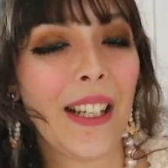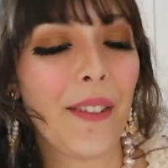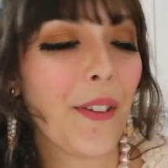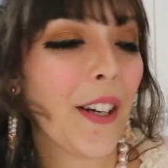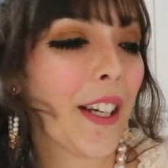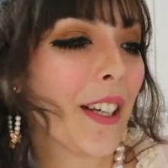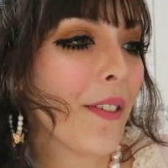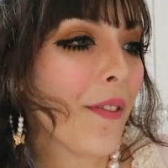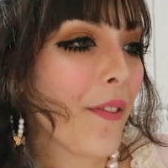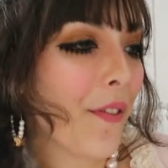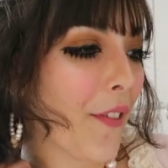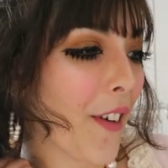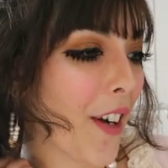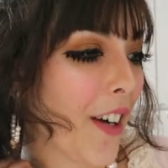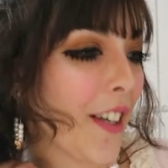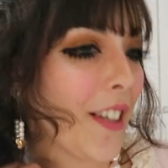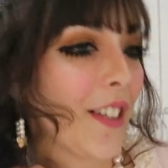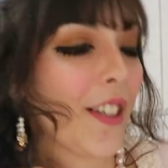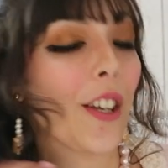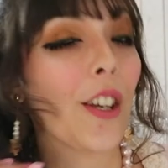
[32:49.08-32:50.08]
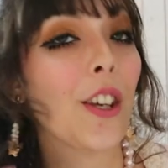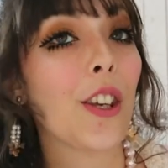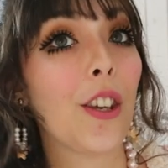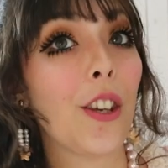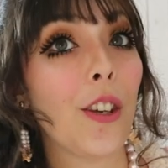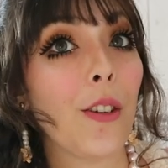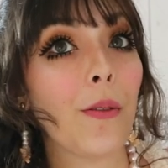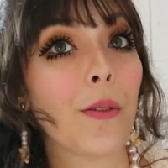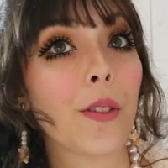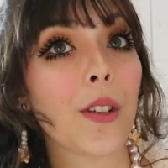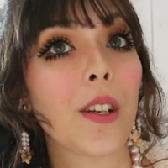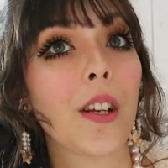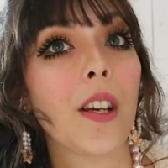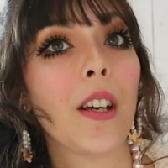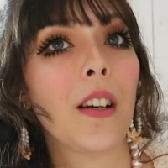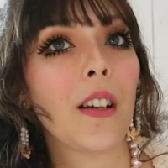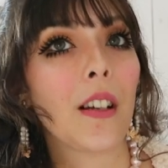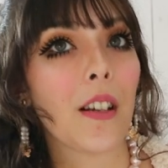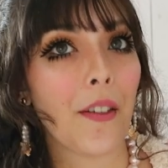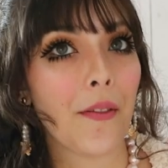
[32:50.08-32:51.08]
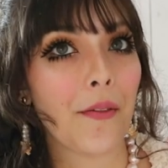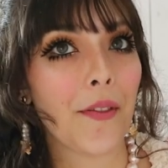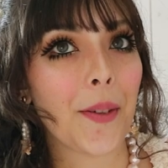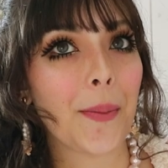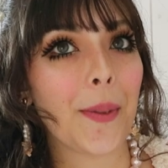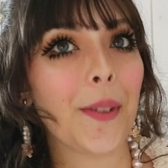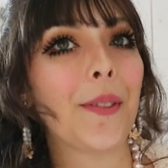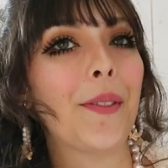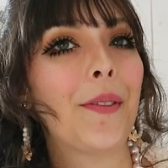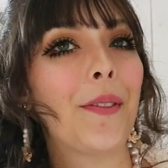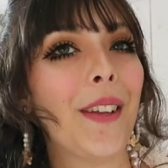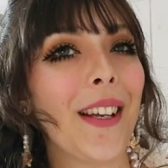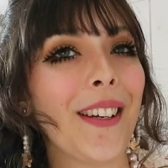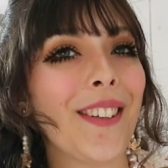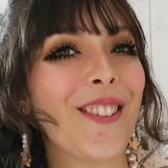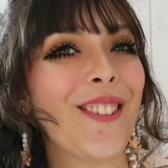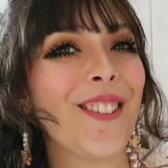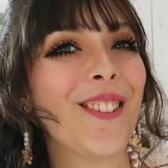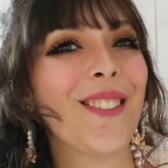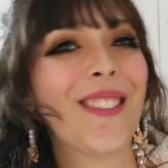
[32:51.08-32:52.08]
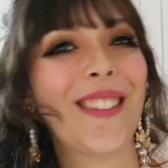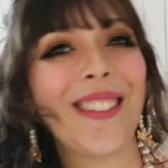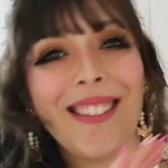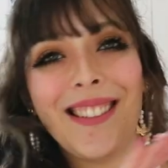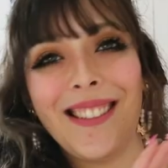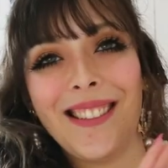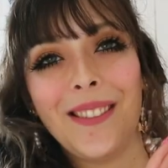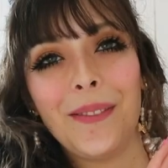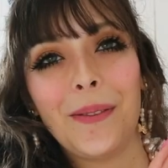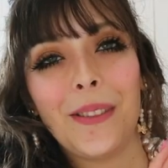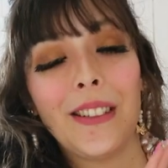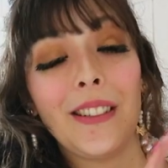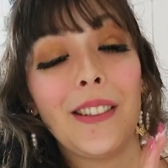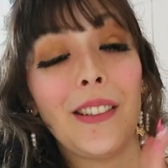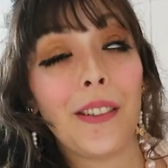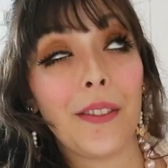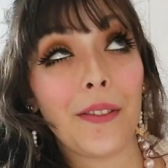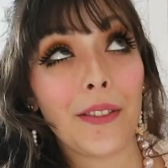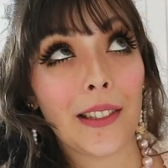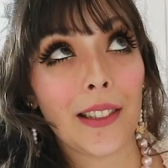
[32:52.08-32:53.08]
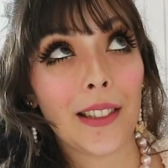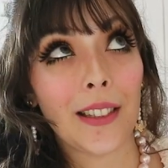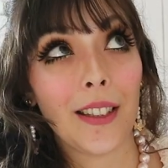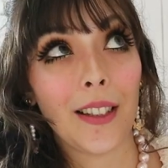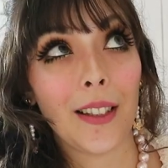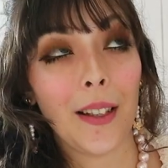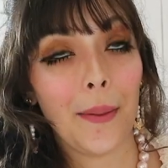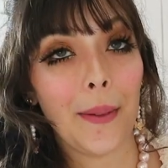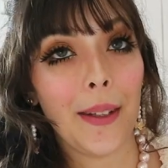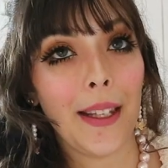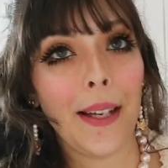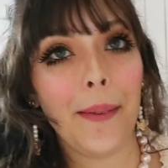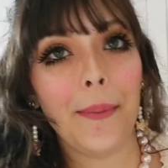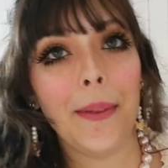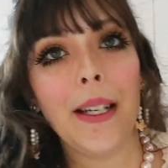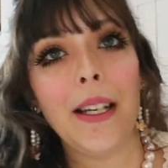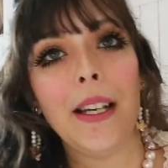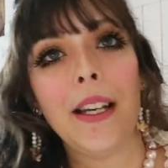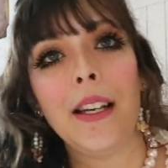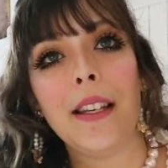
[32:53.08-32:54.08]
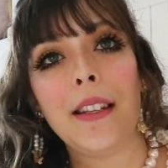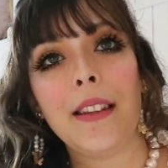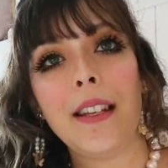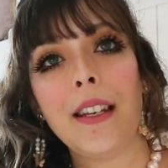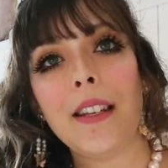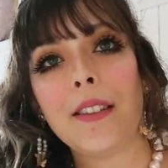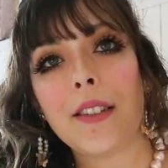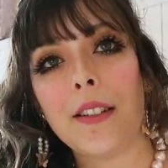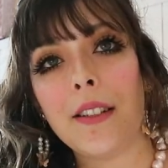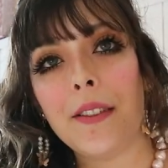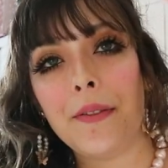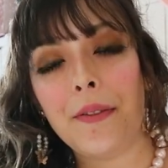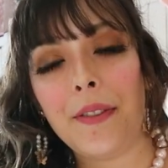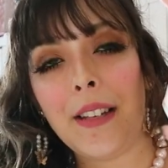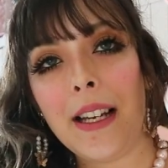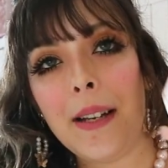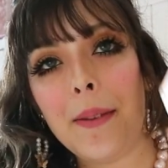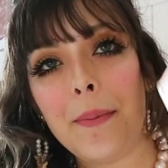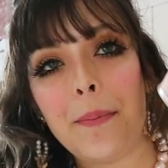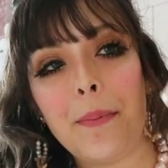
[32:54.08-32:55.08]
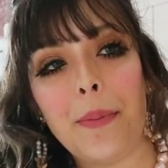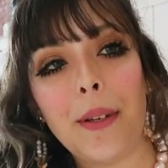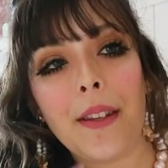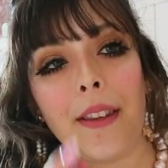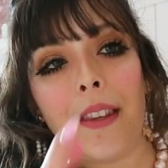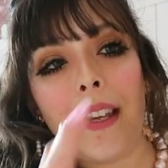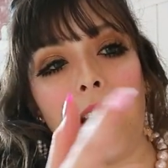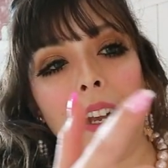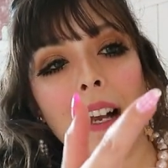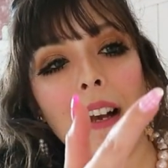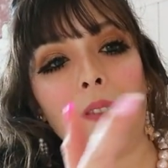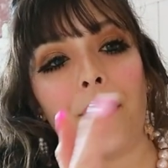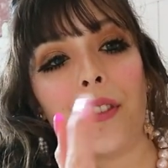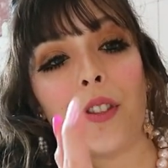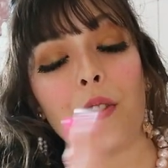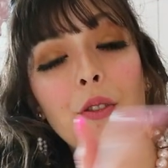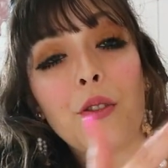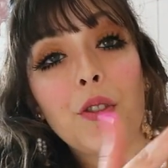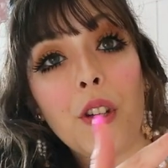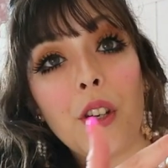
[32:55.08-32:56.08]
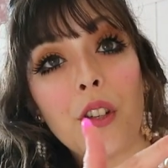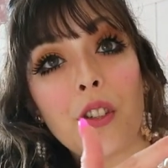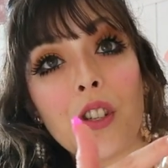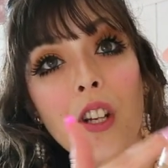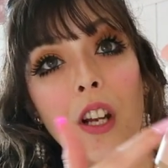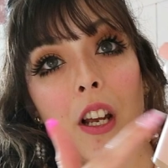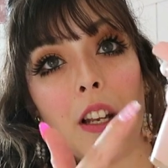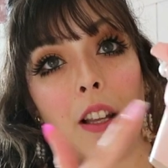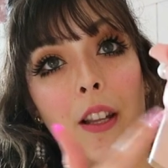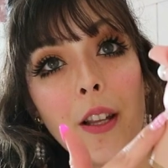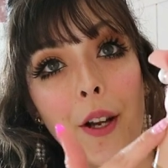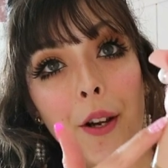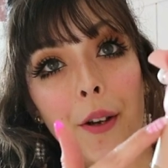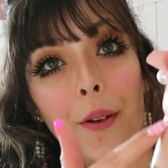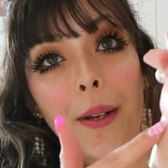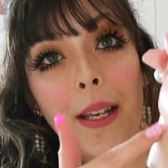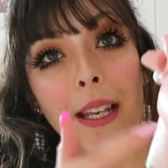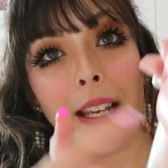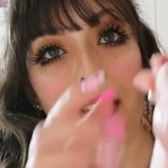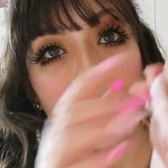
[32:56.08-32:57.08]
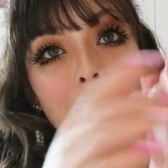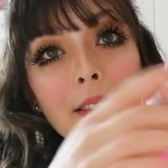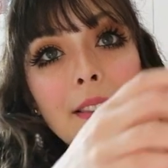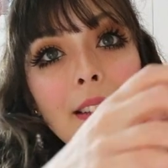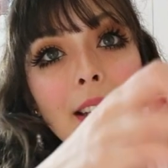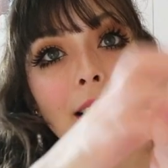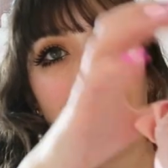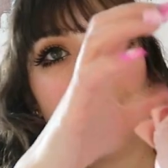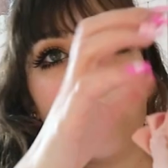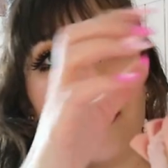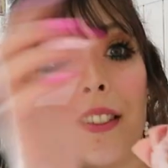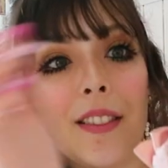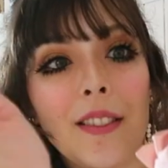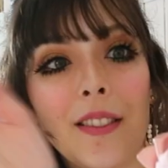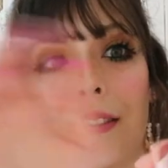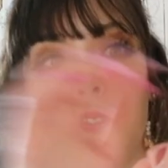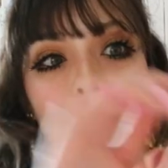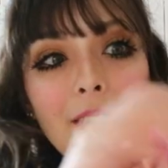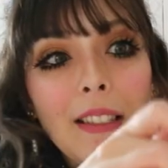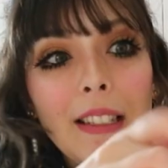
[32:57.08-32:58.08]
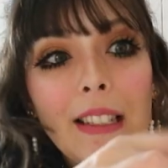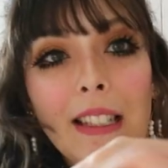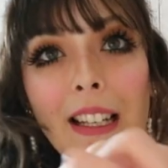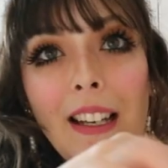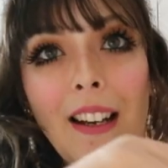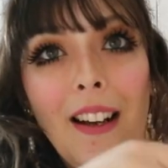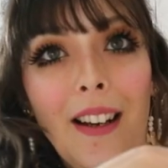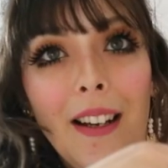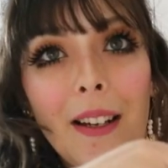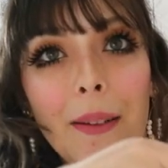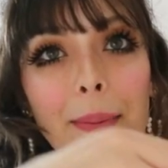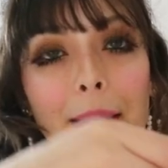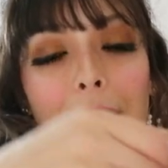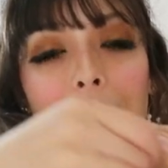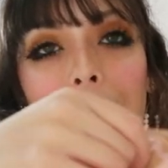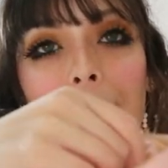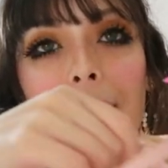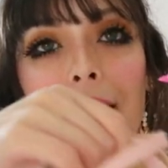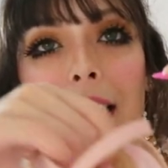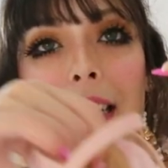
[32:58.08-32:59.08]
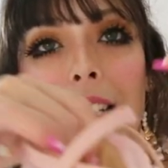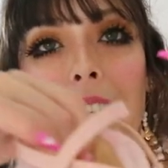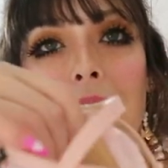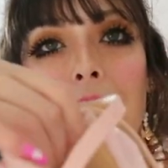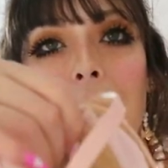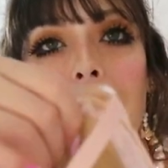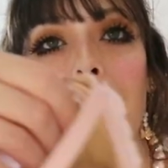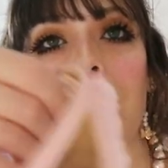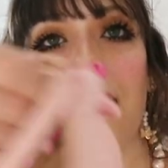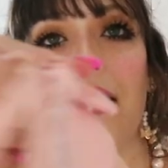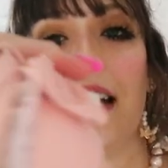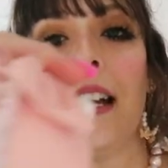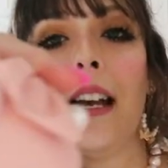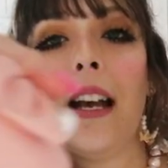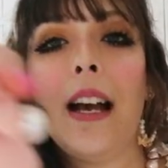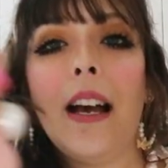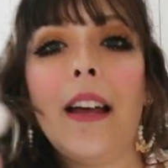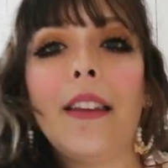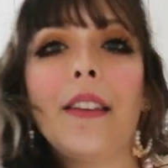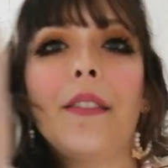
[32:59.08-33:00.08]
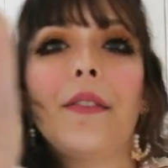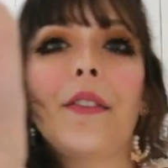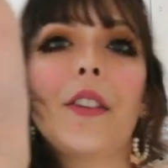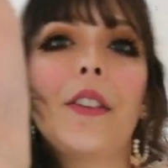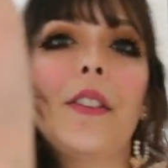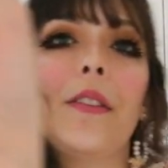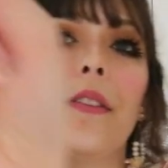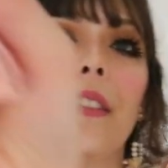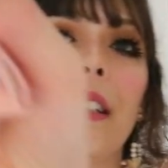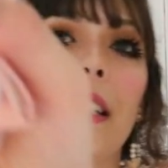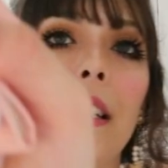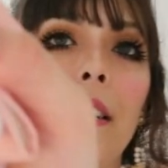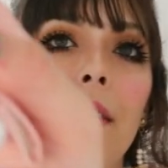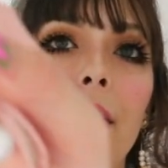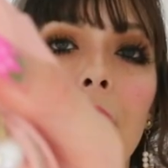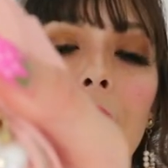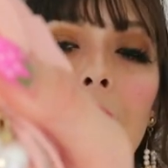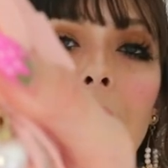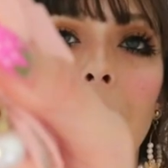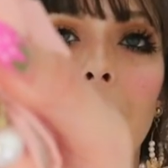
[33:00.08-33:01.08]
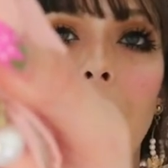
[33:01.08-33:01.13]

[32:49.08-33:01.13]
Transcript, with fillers: if I can find cute, comfortable flat shoes, then I will obviously go with them. These aren't flat, but they have such a low heel that it doesn't really hurt me or anything. And they've got really, really